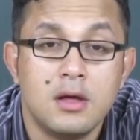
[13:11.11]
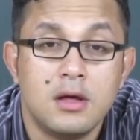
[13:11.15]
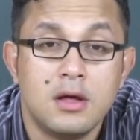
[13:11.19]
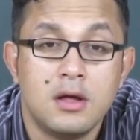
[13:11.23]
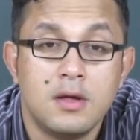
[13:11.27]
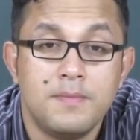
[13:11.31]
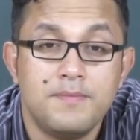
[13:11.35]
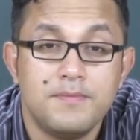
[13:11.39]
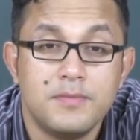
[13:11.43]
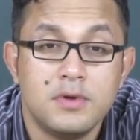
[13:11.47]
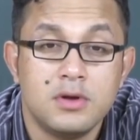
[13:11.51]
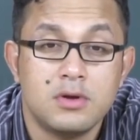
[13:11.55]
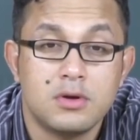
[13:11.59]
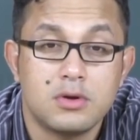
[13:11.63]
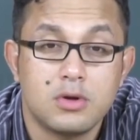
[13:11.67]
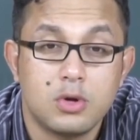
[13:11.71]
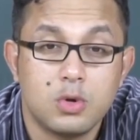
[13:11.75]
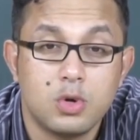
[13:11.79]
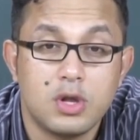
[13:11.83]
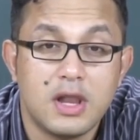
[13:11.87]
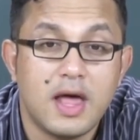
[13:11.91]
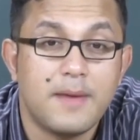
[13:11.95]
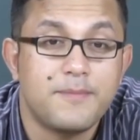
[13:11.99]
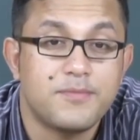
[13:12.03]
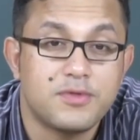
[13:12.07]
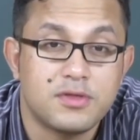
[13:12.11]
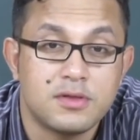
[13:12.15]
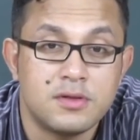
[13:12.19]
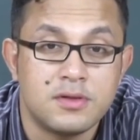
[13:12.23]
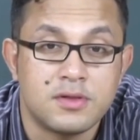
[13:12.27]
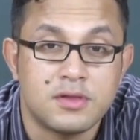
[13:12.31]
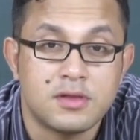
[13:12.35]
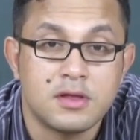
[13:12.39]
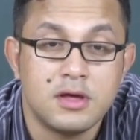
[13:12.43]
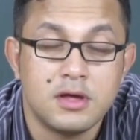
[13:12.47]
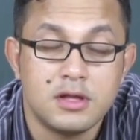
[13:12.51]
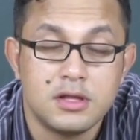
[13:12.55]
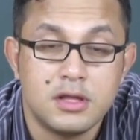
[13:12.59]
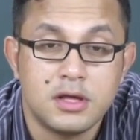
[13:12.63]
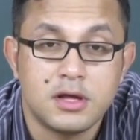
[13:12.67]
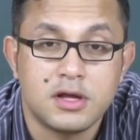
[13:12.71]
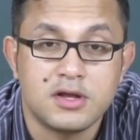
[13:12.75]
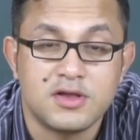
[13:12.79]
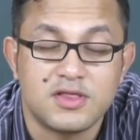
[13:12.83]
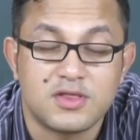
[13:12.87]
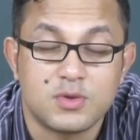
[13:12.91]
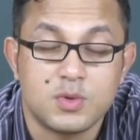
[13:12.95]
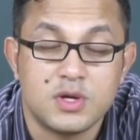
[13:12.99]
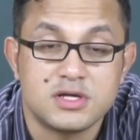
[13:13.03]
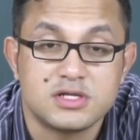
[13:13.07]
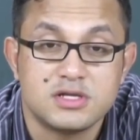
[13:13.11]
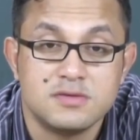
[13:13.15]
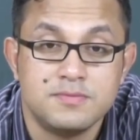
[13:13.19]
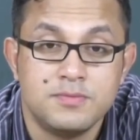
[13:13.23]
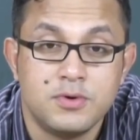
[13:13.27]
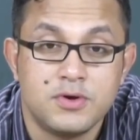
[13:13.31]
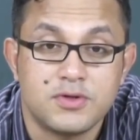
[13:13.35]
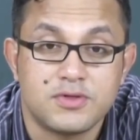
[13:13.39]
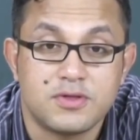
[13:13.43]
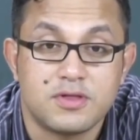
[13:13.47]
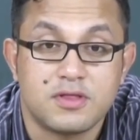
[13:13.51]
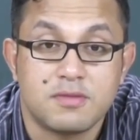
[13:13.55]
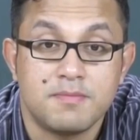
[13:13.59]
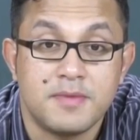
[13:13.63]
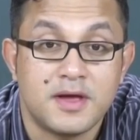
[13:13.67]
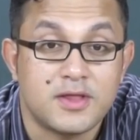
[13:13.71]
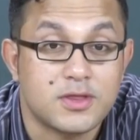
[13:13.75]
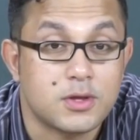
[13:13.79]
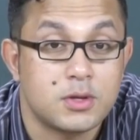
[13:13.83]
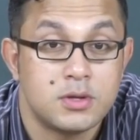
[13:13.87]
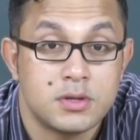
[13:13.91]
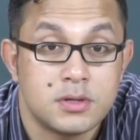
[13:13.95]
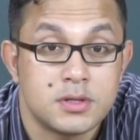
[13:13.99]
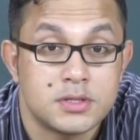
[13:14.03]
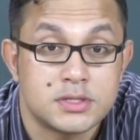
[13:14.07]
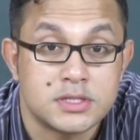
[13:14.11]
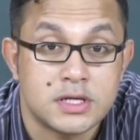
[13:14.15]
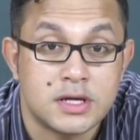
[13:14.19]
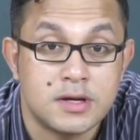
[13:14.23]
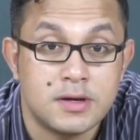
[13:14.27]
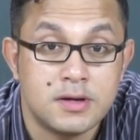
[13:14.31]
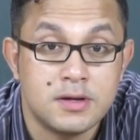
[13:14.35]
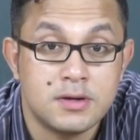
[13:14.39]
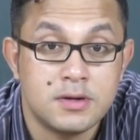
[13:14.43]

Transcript: uh, you know, collapses the constructed boss's masculinity.